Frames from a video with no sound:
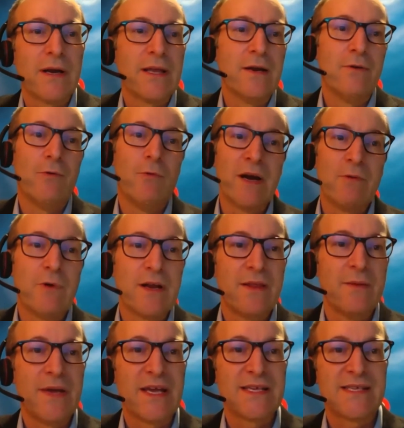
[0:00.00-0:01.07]
One of the
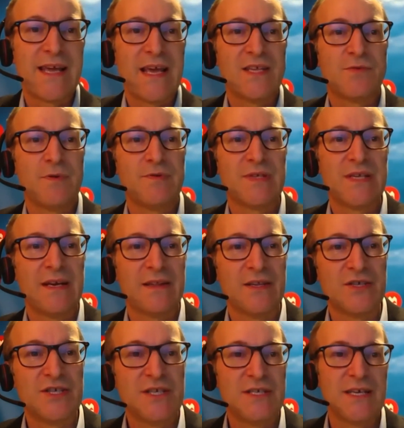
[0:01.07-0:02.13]
biggest gains we've seen in the
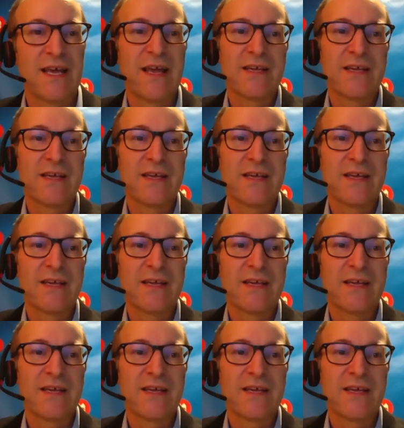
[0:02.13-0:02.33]
GTA